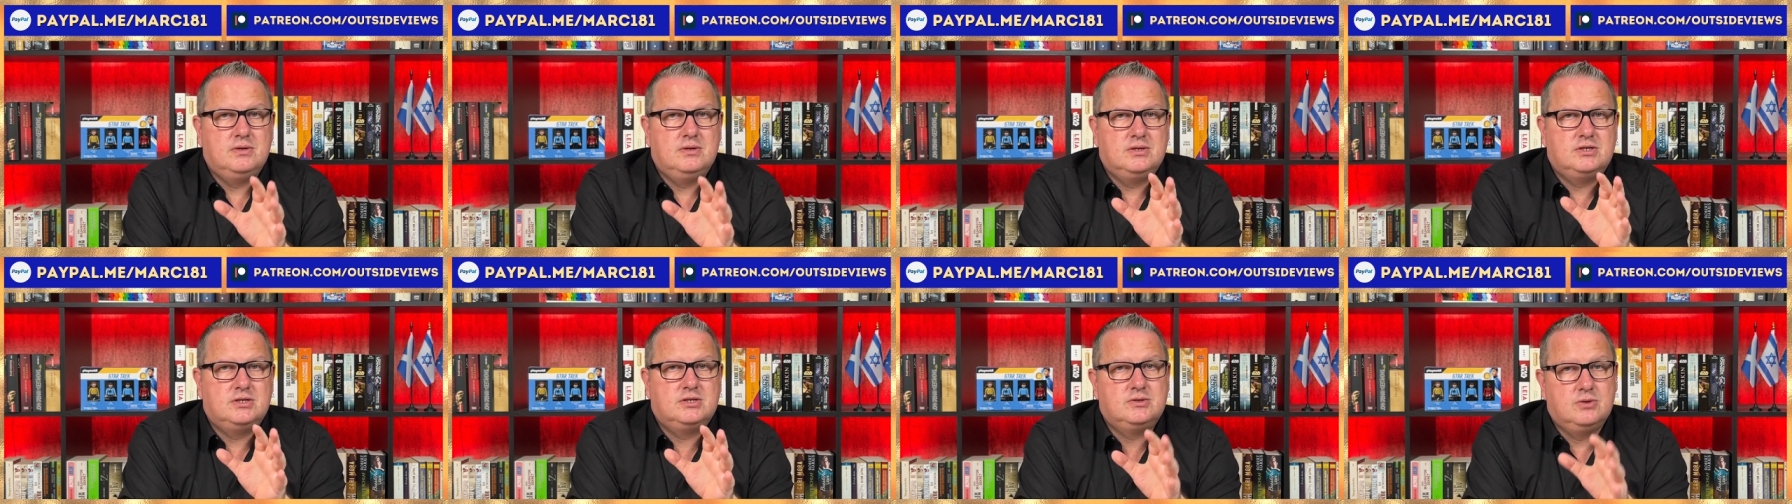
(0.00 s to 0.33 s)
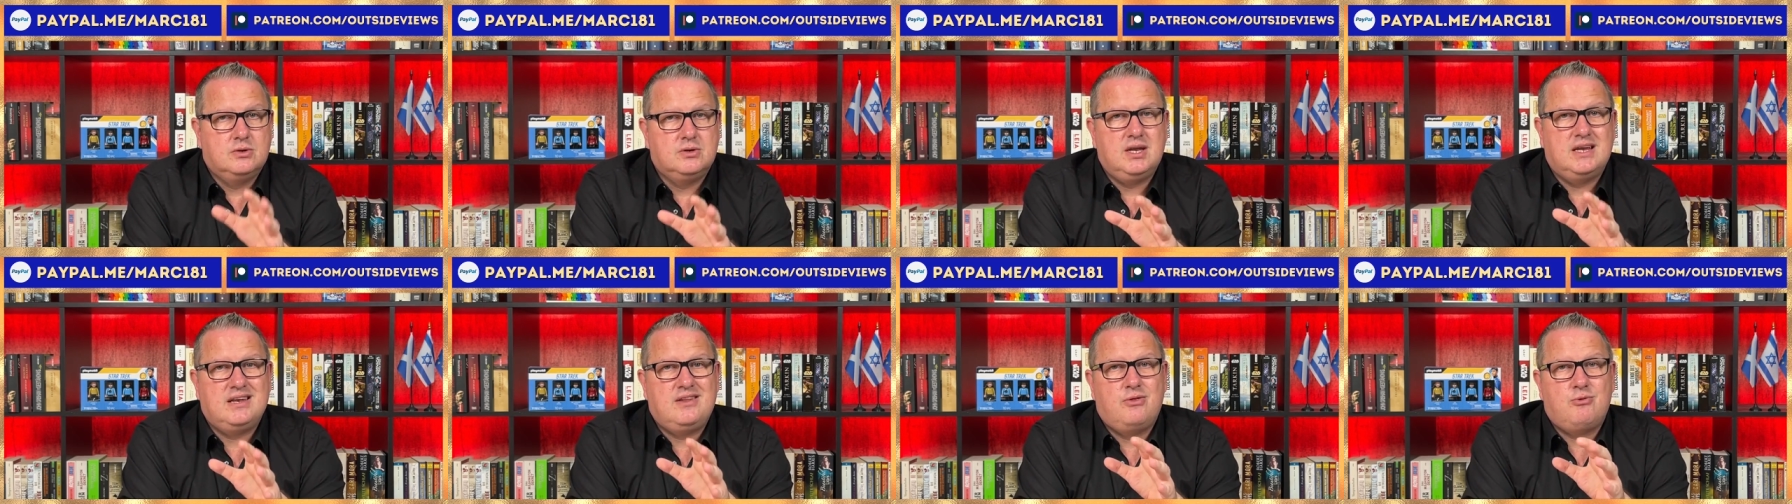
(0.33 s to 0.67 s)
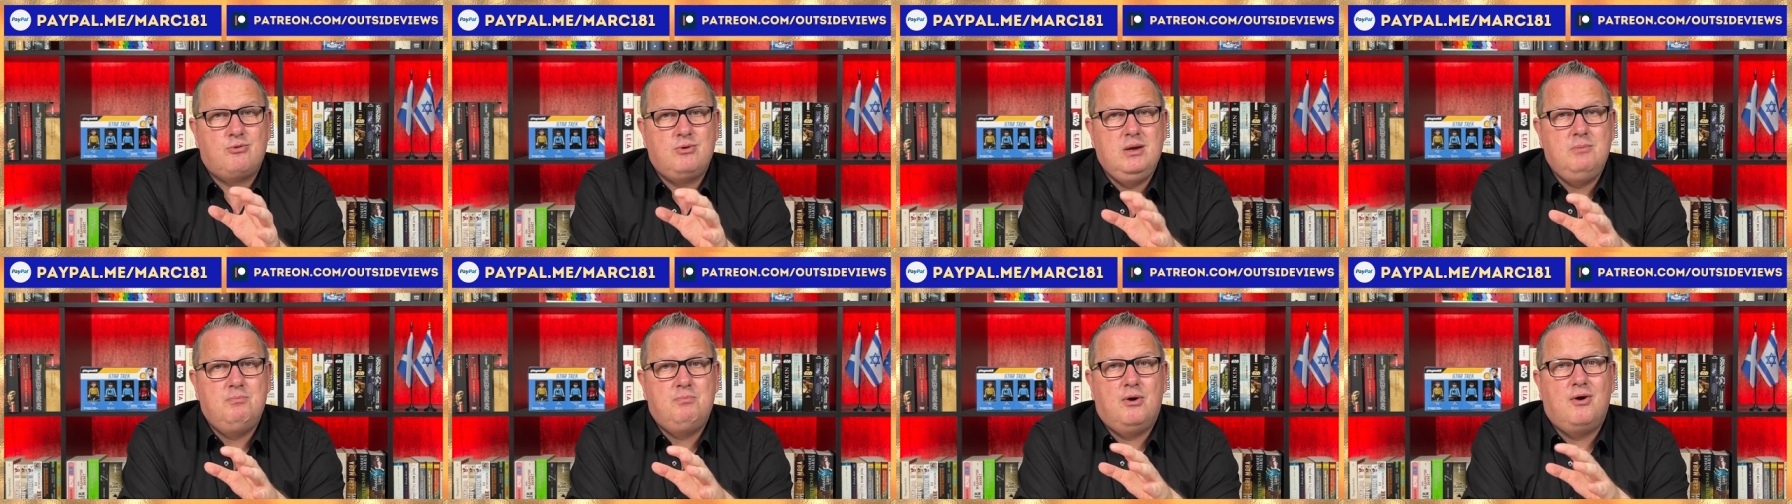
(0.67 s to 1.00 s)
stood at
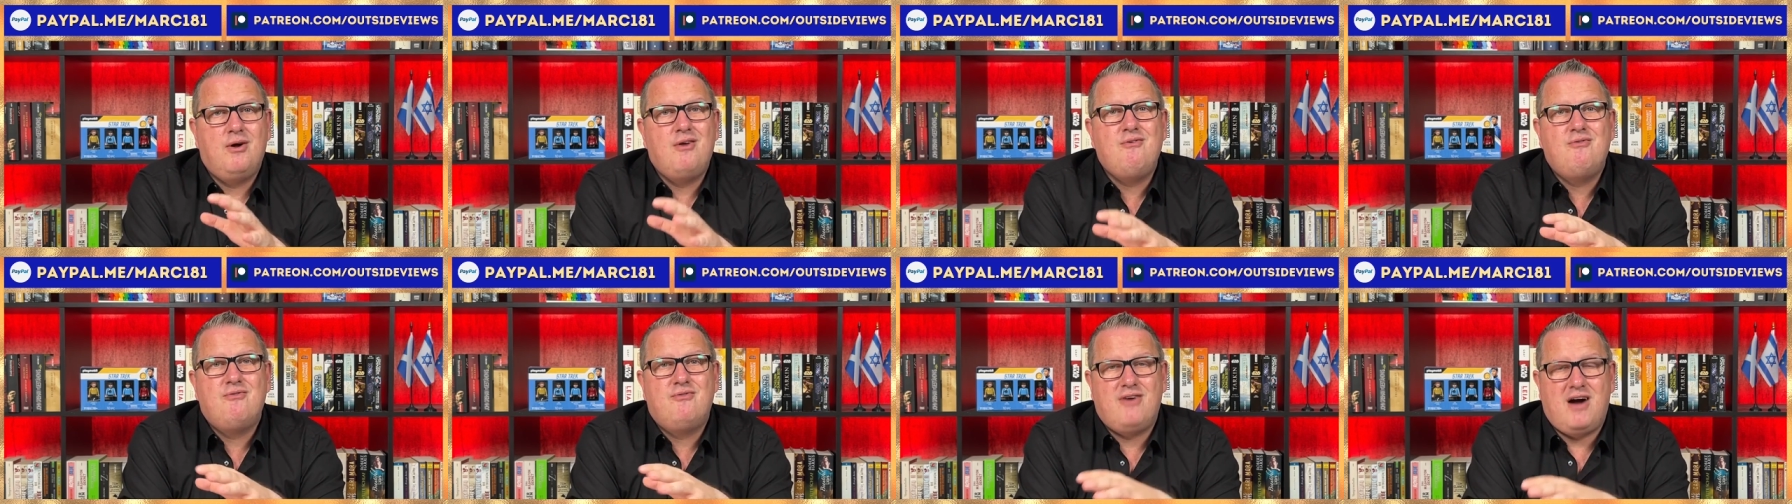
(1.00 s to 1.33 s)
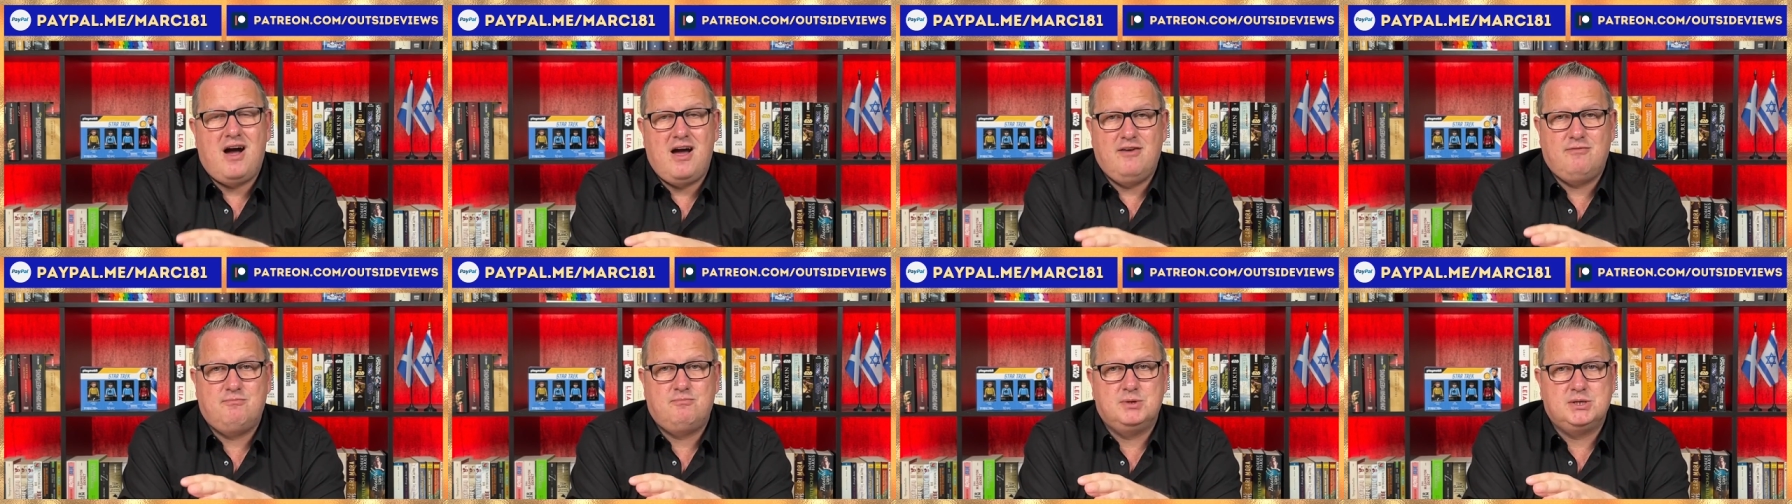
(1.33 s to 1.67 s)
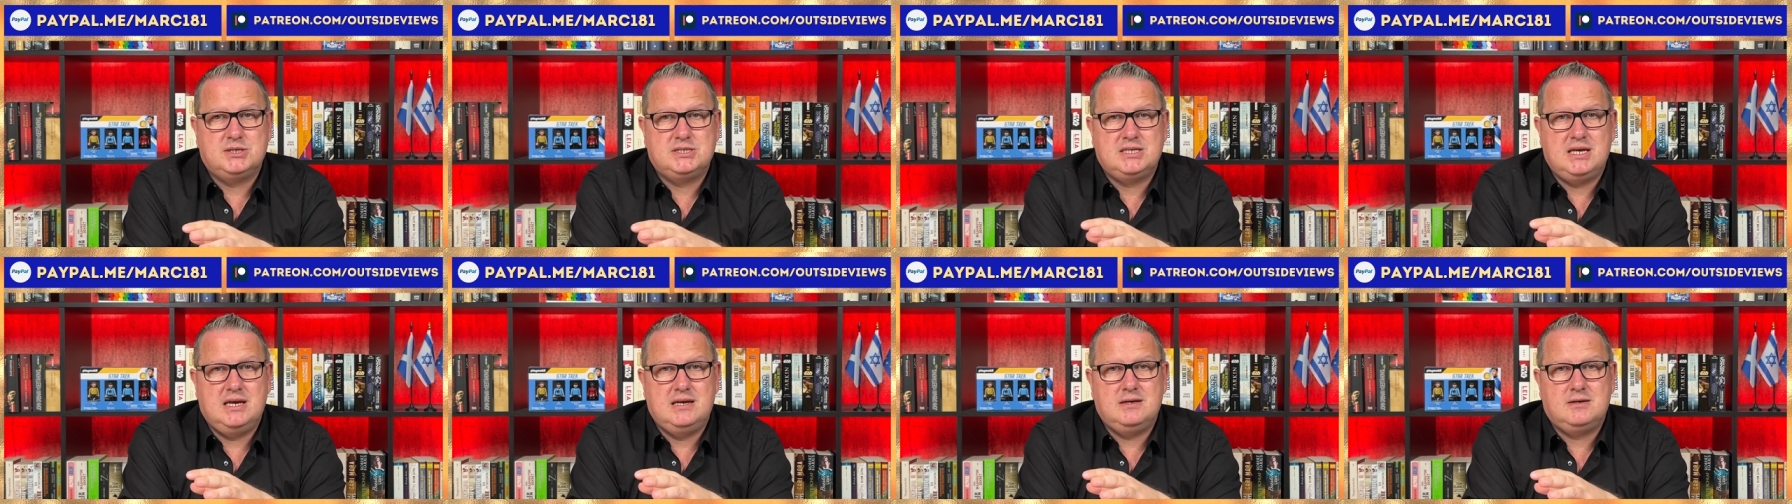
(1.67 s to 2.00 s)

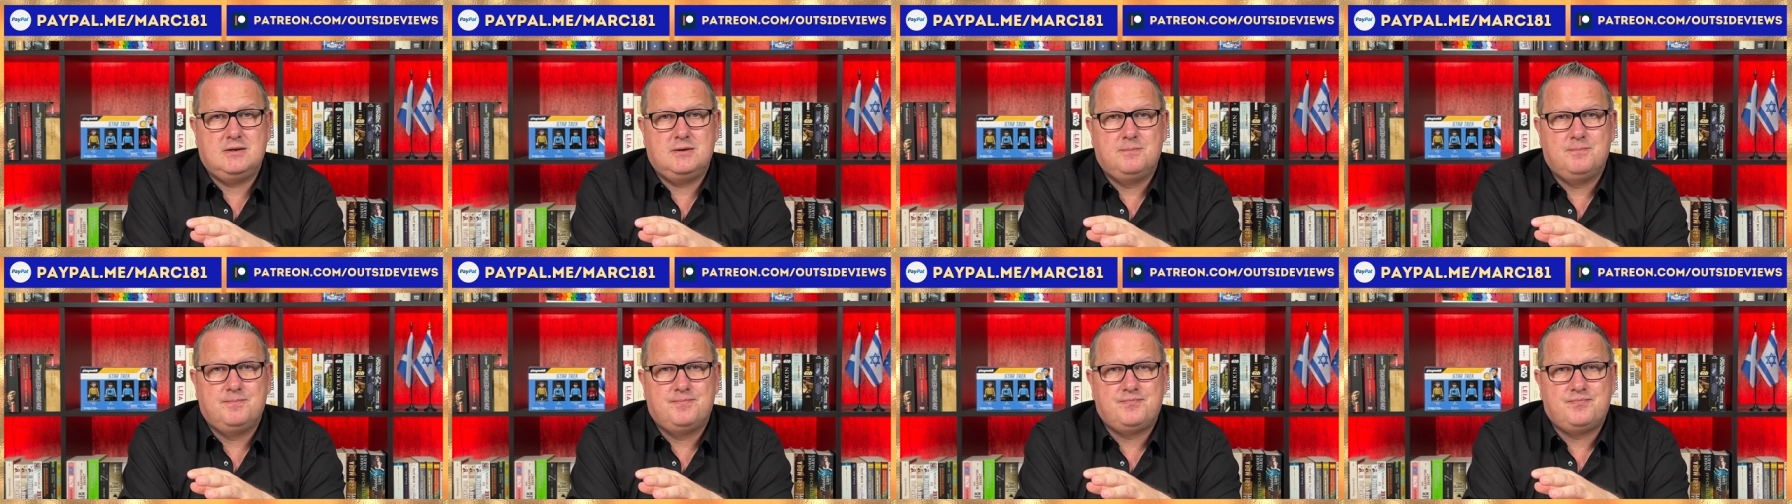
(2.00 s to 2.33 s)
3.5%.